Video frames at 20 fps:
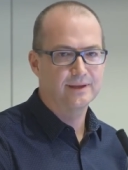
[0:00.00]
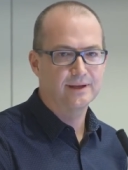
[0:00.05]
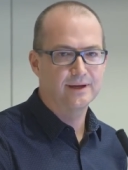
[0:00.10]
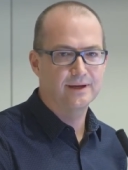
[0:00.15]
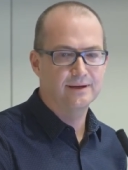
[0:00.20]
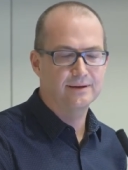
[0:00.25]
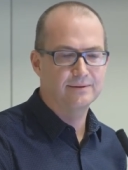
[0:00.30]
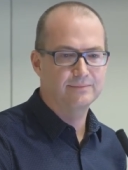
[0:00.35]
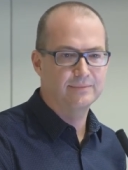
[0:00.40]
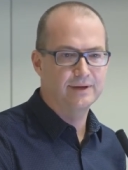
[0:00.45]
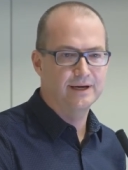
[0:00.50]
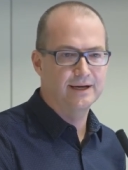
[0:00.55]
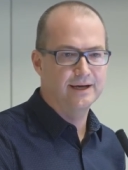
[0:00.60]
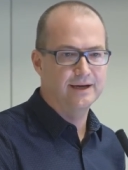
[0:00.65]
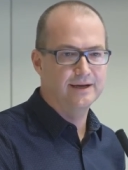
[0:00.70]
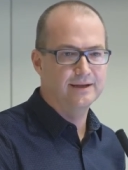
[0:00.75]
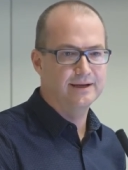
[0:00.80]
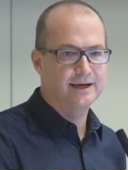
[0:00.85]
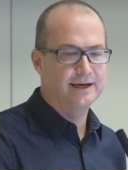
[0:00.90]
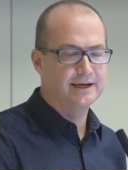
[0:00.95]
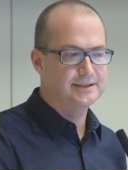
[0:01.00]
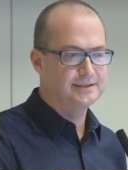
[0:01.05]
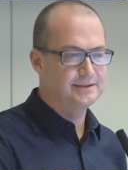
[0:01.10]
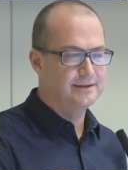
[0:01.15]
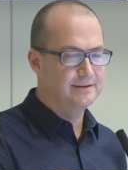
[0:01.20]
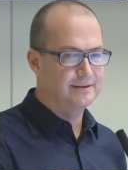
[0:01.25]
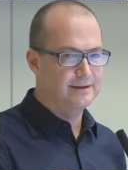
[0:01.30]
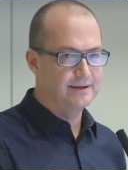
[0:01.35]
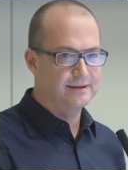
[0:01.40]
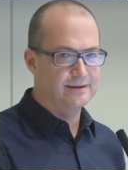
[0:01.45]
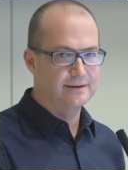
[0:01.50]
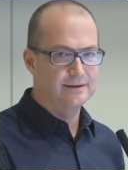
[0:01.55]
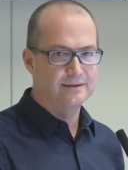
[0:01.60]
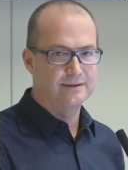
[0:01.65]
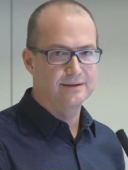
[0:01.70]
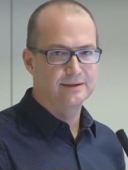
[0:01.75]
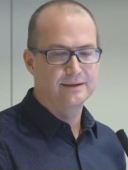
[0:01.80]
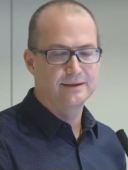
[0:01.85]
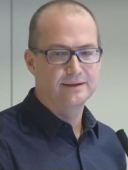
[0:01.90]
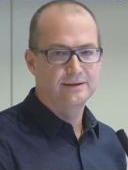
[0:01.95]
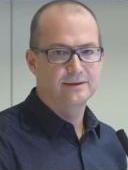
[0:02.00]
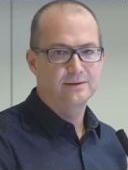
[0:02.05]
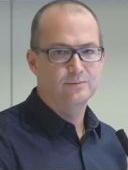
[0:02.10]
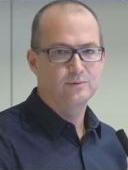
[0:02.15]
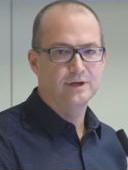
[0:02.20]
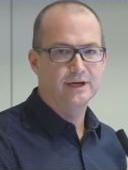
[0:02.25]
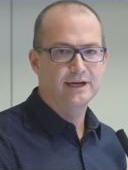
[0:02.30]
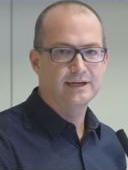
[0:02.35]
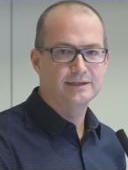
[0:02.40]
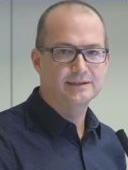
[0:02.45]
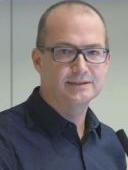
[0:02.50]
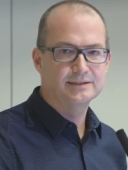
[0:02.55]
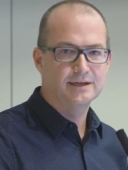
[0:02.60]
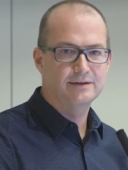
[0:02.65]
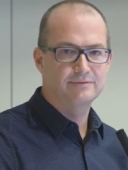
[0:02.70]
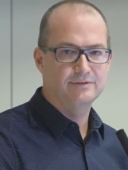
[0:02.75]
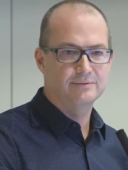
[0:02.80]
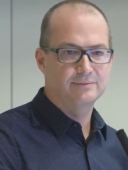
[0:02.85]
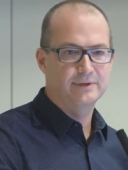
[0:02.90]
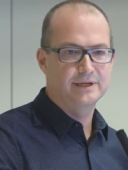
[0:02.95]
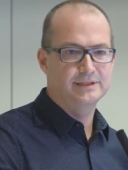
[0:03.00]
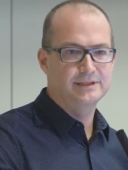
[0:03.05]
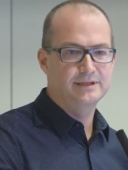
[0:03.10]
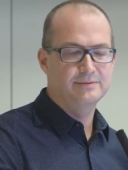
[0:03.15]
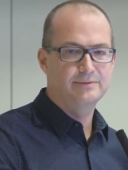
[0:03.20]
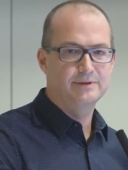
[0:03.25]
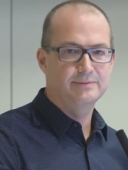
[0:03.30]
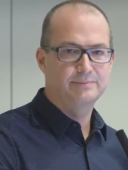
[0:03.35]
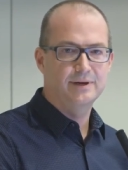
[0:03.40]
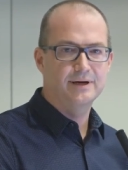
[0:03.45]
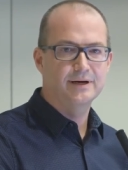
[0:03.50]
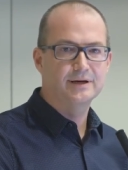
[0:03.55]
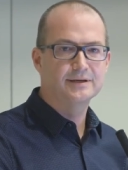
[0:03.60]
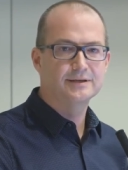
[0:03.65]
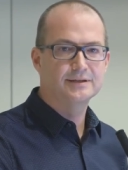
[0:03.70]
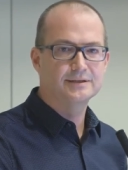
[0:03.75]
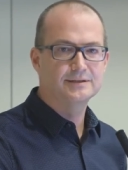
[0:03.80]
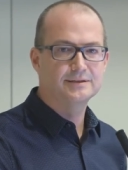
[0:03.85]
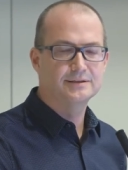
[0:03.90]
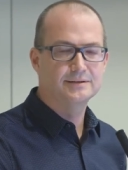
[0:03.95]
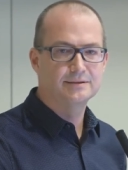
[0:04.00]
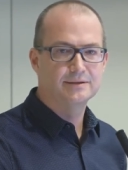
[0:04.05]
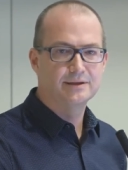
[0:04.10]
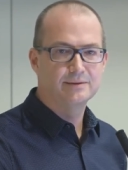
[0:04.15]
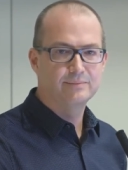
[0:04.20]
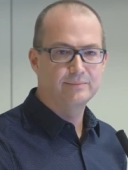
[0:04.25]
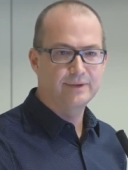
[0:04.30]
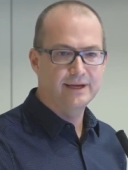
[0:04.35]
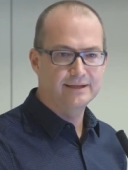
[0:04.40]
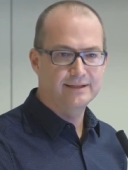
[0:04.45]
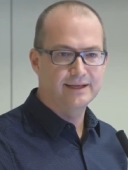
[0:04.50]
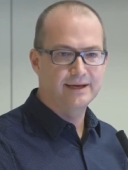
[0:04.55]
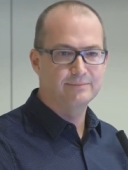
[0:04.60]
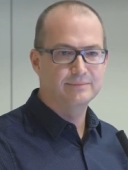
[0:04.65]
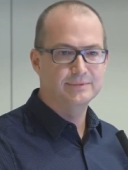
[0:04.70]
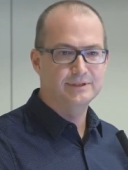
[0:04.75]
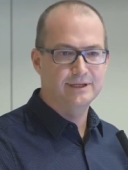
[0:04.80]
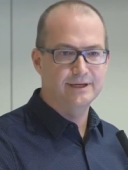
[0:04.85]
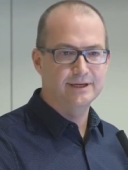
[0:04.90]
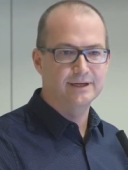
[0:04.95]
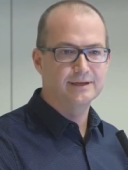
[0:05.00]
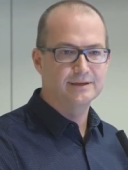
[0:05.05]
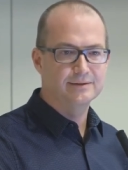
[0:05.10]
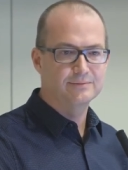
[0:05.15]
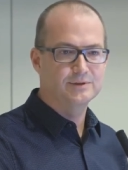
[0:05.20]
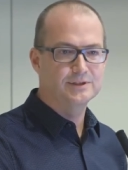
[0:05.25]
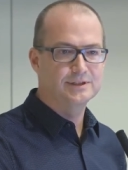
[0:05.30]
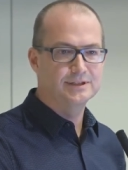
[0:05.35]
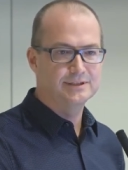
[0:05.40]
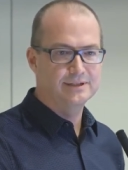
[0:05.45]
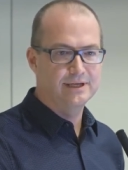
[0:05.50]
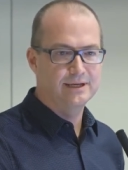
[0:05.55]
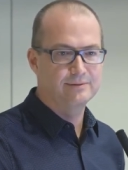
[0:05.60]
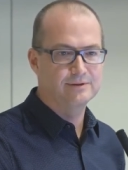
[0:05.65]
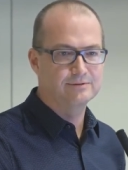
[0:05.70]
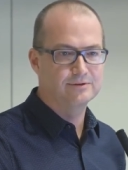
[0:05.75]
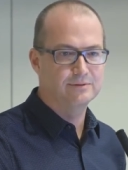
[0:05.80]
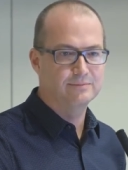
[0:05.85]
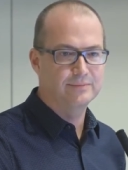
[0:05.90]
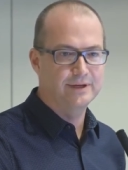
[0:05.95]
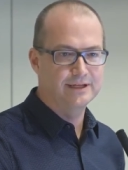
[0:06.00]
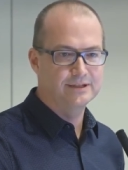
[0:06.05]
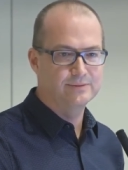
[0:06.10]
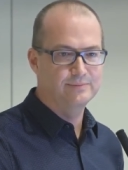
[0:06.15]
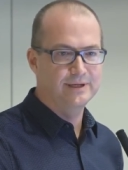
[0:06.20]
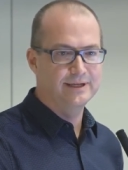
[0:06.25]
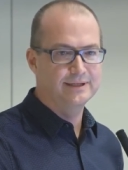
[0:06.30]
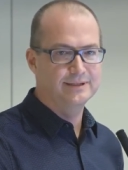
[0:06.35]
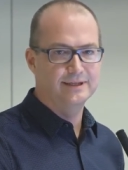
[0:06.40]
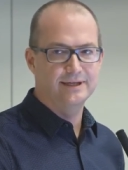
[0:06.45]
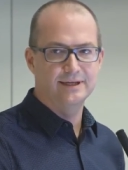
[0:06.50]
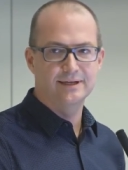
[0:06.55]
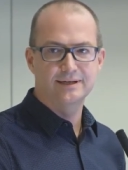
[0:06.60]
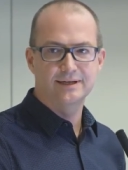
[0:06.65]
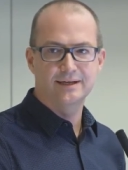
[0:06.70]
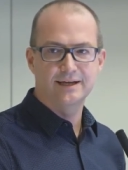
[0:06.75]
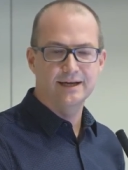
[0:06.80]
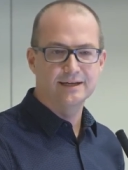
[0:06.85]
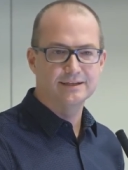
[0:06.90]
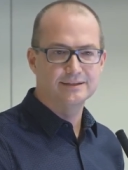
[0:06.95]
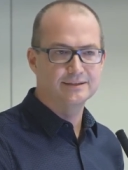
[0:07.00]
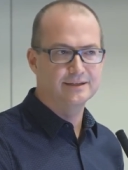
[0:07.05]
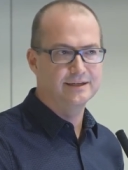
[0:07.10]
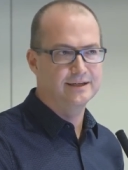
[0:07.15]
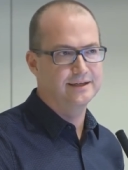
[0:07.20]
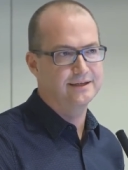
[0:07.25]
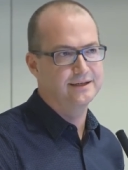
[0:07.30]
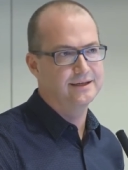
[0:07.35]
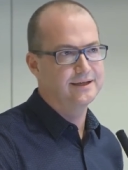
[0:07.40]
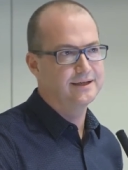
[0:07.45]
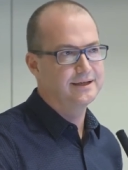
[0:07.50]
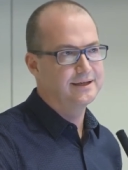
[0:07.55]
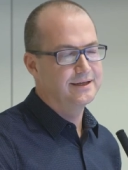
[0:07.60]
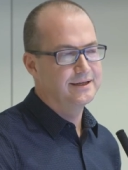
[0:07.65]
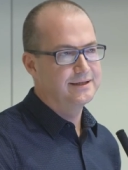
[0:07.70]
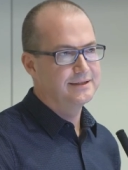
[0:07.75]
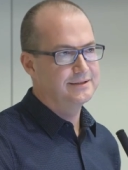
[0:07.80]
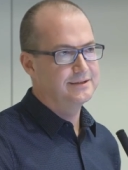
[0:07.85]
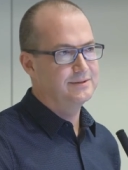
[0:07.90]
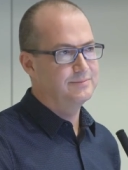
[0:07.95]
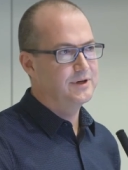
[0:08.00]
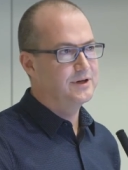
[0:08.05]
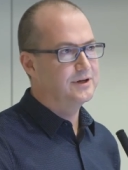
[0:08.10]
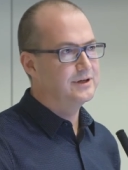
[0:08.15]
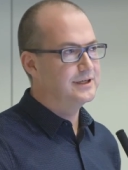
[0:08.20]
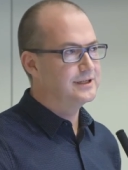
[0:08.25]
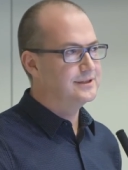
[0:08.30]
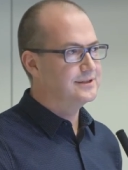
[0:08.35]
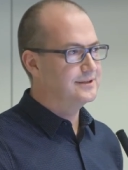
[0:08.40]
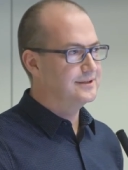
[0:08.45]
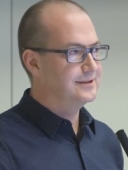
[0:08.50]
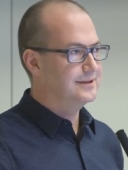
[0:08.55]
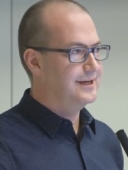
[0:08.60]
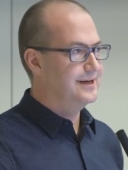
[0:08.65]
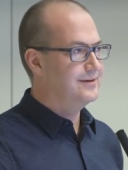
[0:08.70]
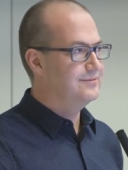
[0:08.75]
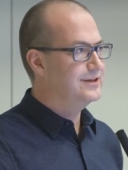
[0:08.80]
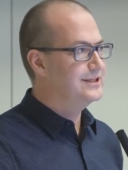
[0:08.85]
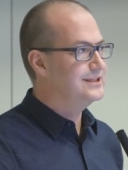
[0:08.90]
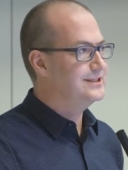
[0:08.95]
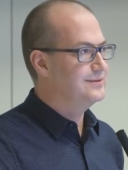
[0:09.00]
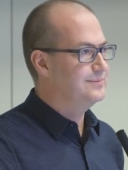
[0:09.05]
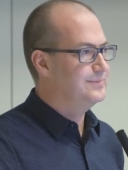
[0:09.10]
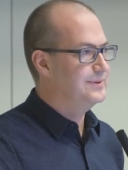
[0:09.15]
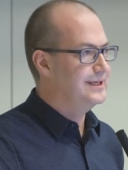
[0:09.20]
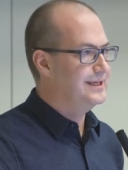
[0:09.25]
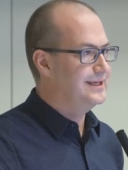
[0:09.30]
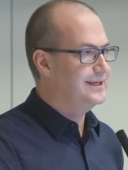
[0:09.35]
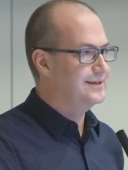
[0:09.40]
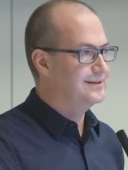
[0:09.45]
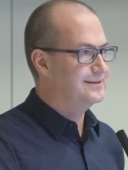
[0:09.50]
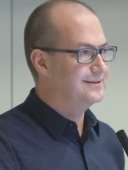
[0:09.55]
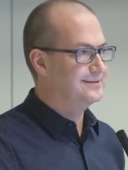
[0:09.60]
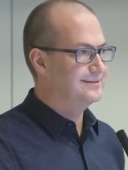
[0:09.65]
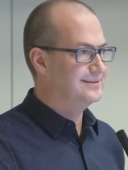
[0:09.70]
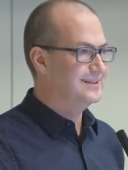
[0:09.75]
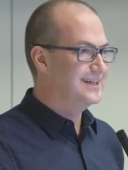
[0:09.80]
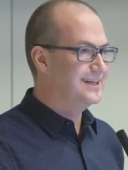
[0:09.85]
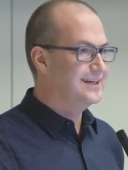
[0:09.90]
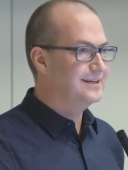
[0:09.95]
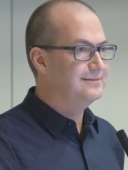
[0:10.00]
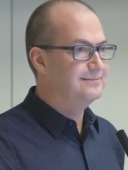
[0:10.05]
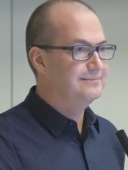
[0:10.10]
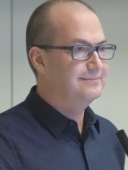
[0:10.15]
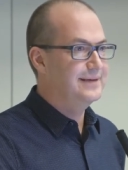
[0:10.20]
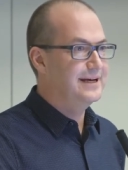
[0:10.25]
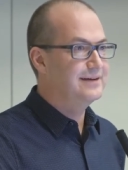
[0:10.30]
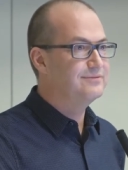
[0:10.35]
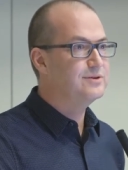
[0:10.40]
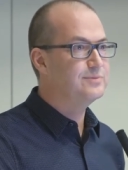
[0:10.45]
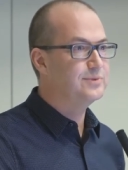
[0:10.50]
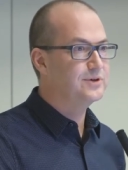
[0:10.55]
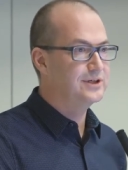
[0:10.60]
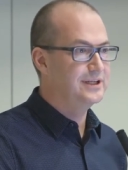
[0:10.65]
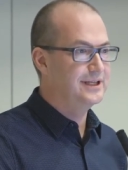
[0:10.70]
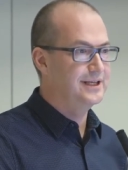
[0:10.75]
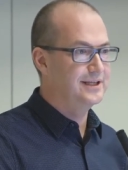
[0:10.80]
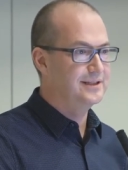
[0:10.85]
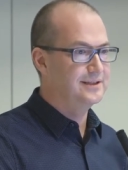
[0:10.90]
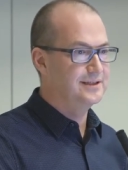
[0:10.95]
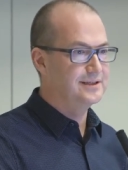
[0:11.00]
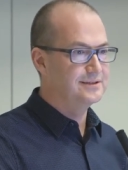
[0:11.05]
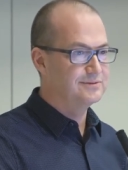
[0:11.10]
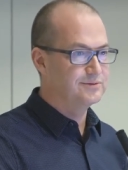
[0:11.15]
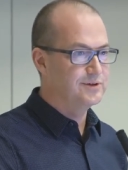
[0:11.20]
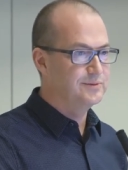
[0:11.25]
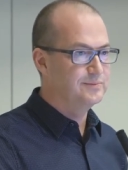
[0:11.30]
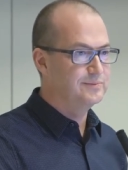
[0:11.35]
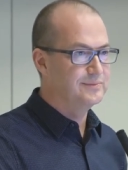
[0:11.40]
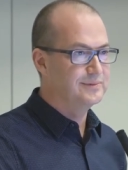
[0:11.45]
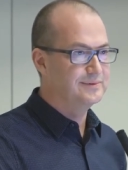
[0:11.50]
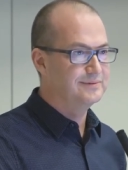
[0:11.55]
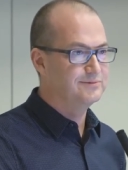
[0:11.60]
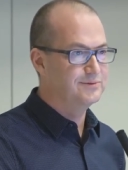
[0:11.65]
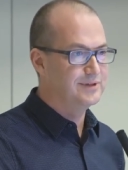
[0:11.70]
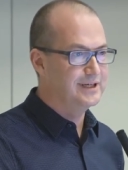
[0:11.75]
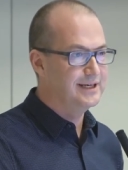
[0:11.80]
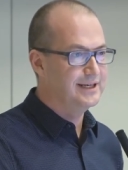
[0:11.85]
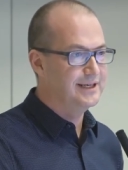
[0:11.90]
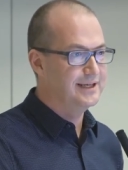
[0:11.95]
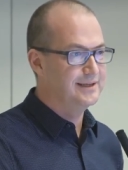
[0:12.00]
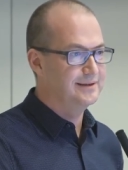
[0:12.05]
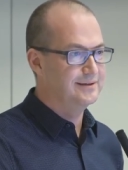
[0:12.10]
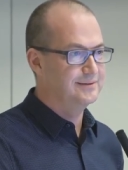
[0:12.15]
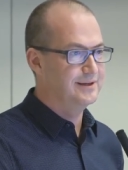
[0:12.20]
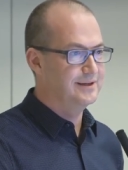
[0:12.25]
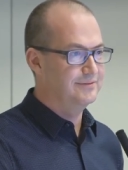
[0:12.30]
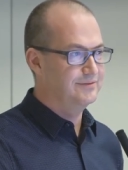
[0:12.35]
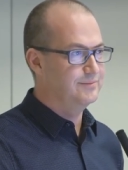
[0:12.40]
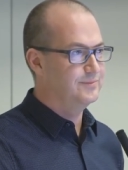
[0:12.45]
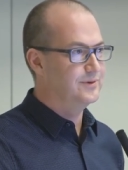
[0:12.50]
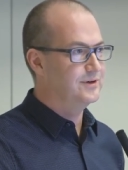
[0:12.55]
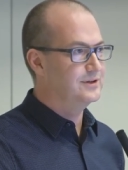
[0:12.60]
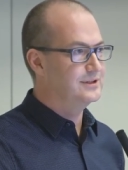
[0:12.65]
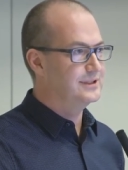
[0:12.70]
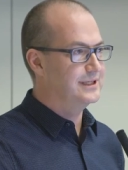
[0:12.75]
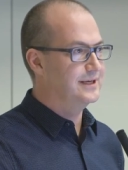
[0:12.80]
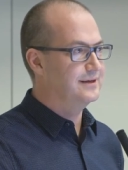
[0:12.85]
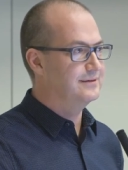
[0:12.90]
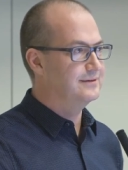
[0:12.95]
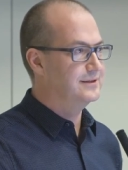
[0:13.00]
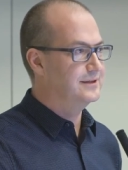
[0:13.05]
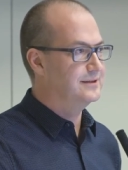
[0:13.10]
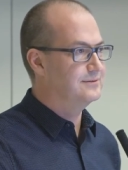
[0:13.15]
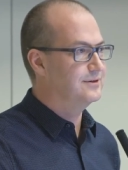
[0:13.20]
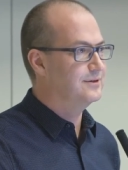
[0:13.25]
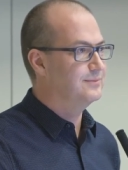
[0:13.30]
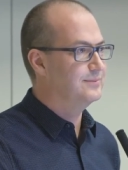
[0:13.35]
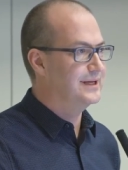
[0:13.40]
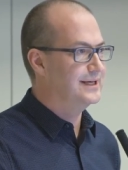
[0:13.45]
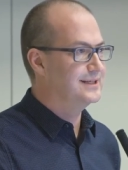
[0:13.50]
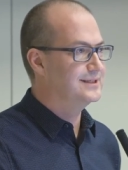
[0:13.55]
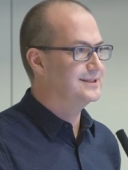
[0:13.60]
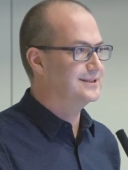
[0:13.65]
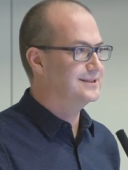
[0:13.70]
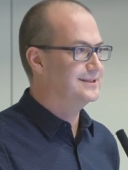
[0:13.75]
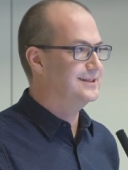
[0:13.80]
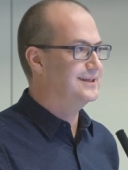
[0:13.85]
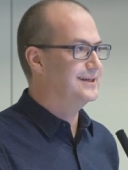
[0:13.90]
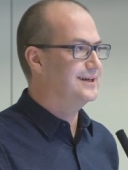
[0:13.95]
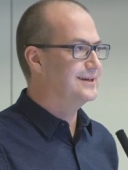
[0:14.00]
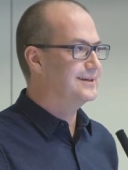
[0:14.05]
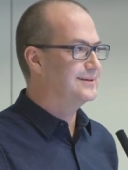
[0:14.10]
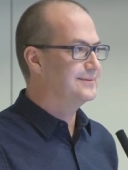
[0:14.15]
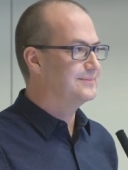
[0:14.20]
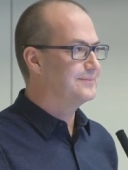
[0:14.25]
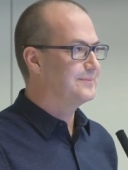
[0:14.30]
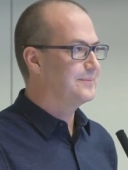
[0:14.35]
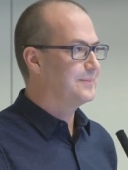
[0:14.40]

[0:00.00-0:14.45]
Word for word: Um, and I actually think what I discovered in my GP partners made them tick was the same as what makes me tick. And actually, to be honest, every GP and everybody in this room really, if it boils down to it, is what makes us tick.